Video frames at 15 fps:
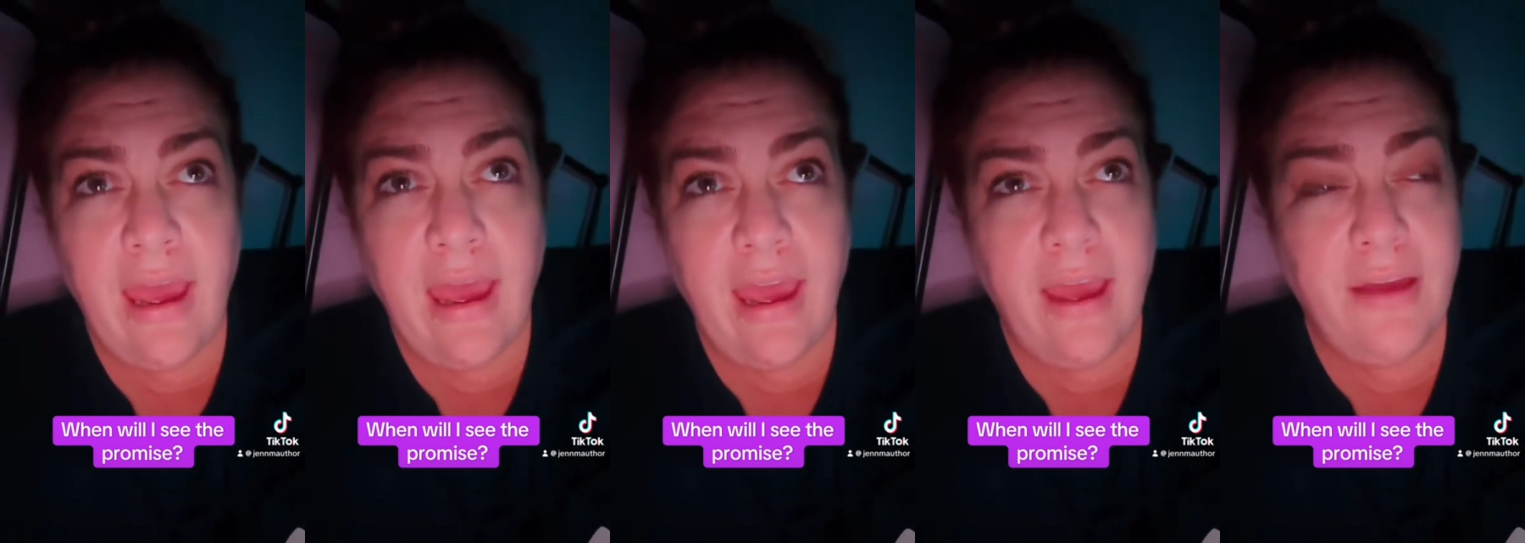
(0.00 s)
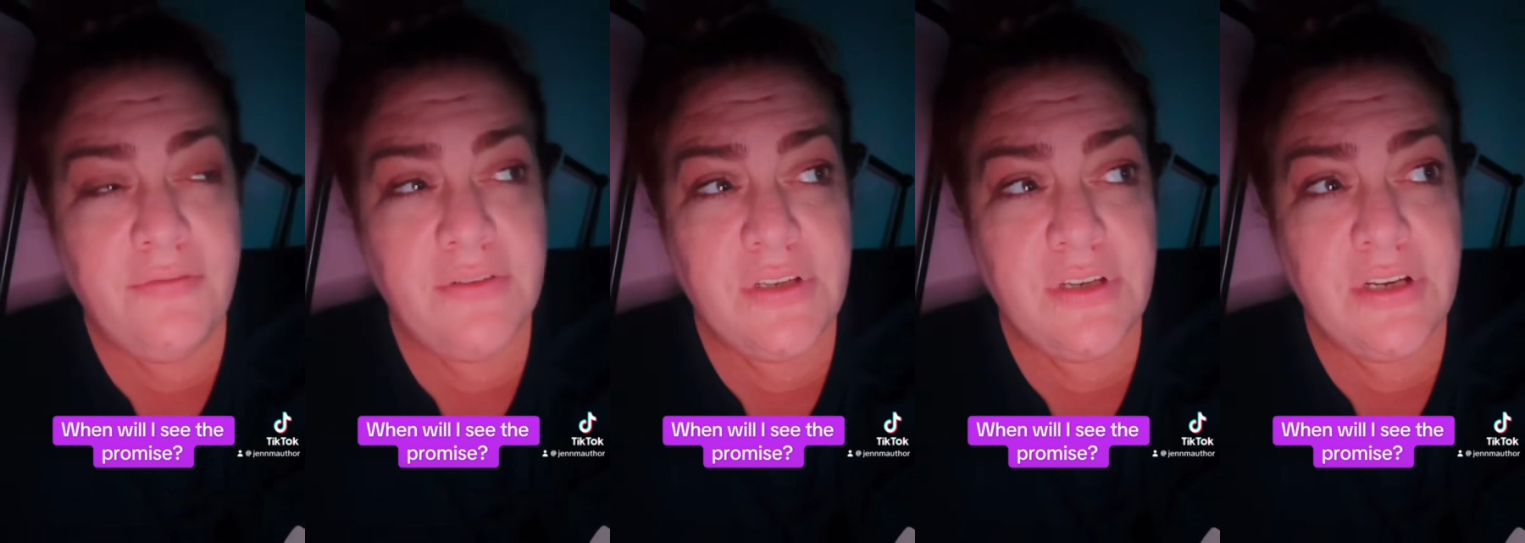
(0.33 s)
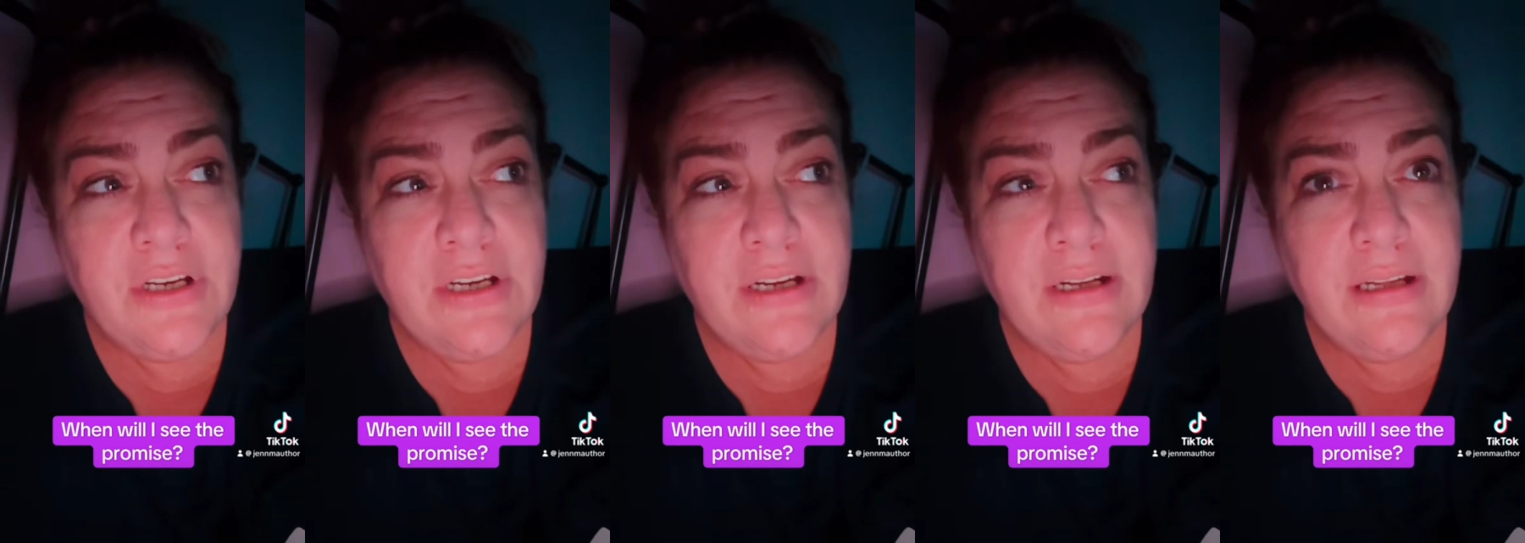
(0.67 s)

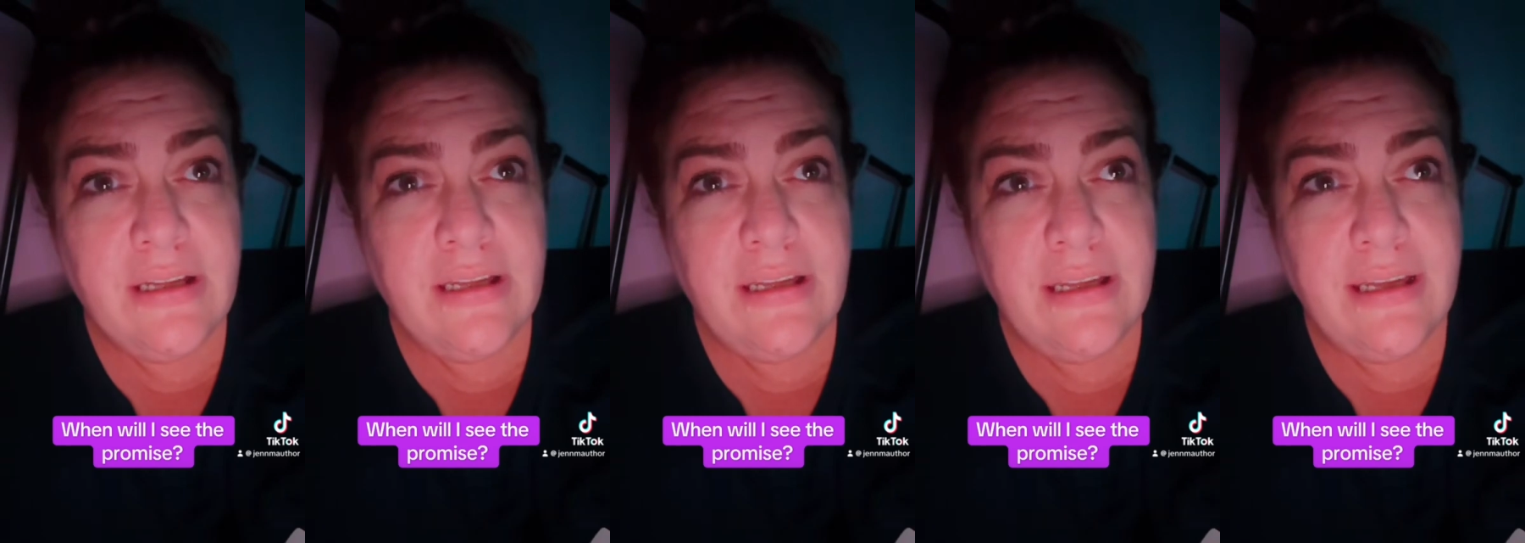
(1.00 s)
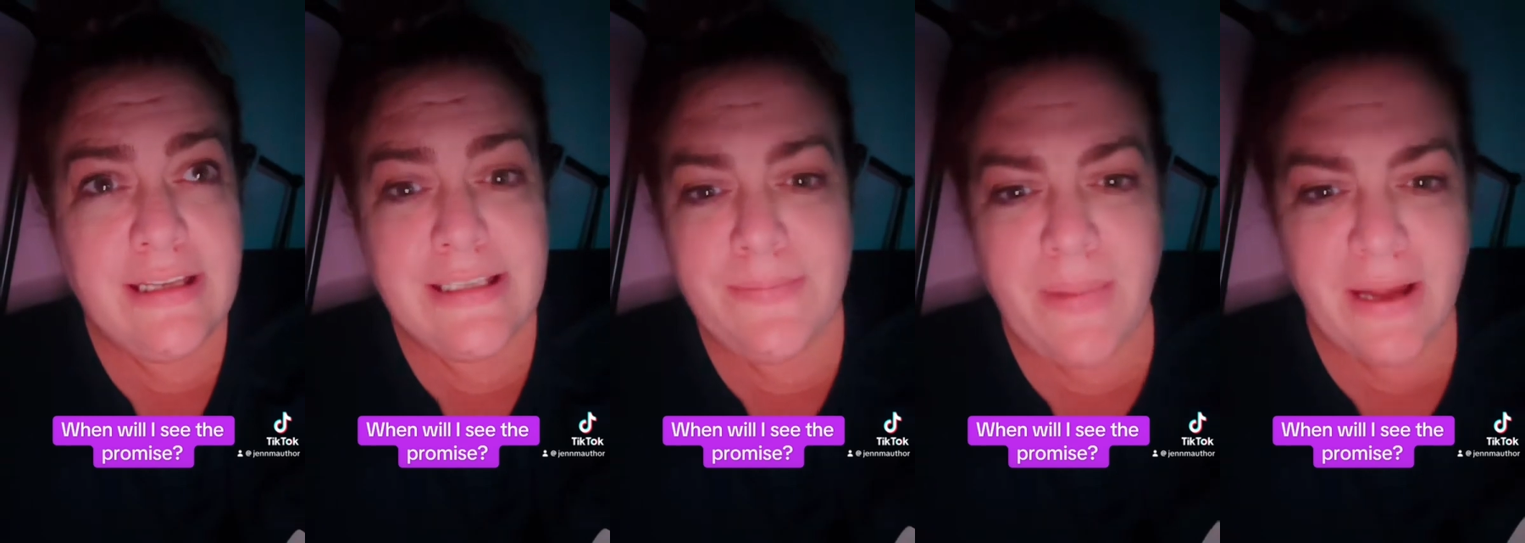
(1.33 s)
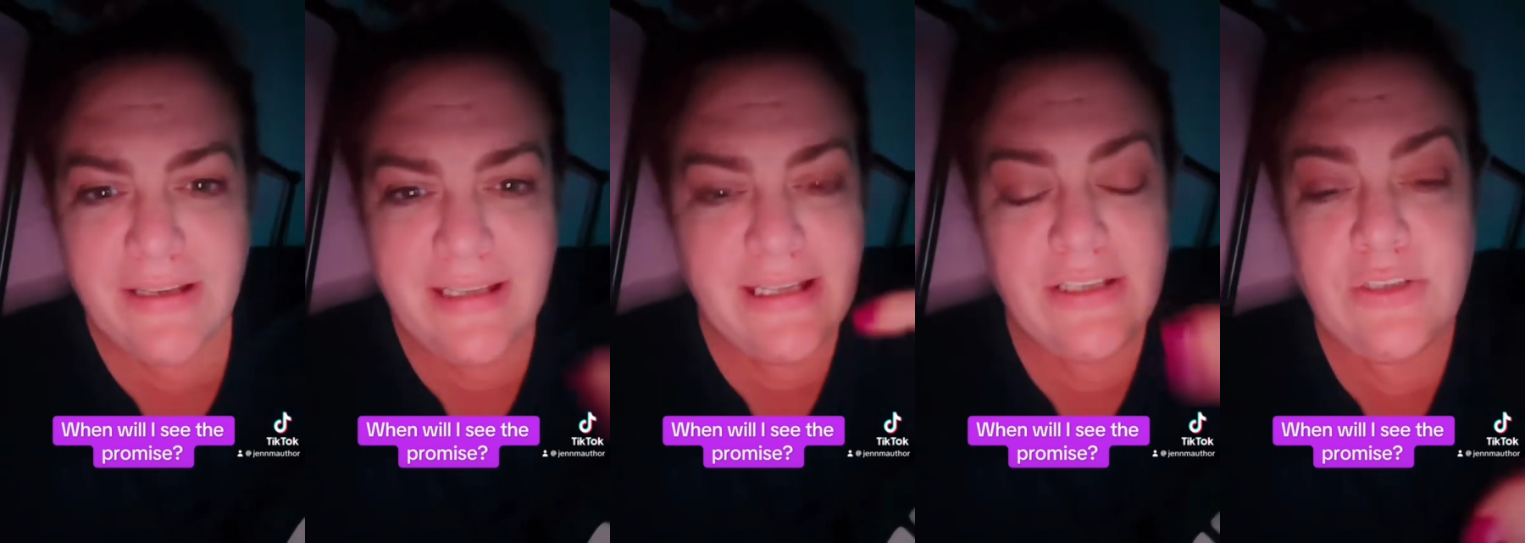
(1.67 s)
after
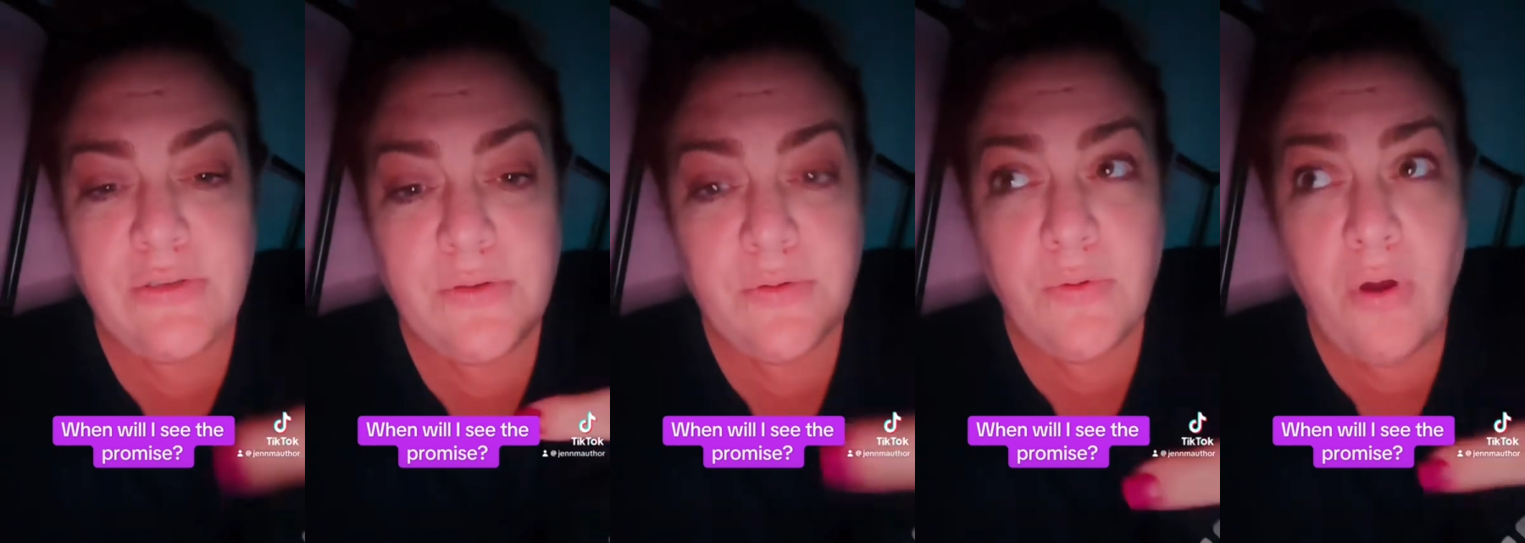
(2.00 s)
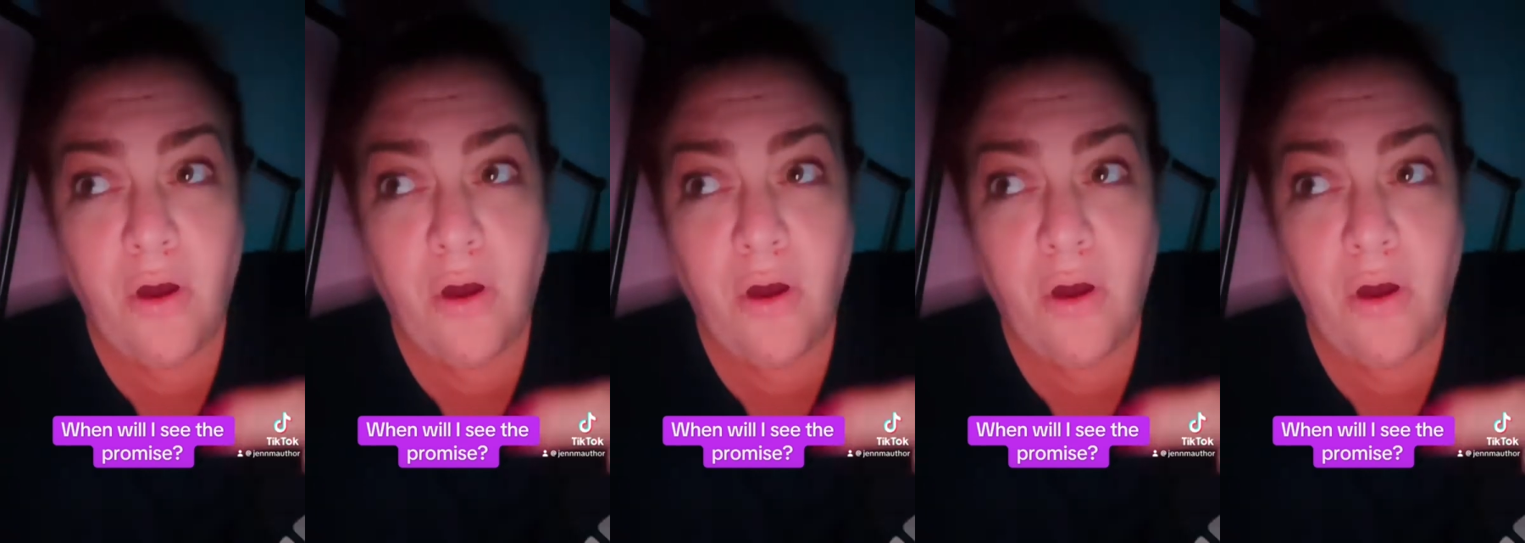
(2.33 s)
expecting to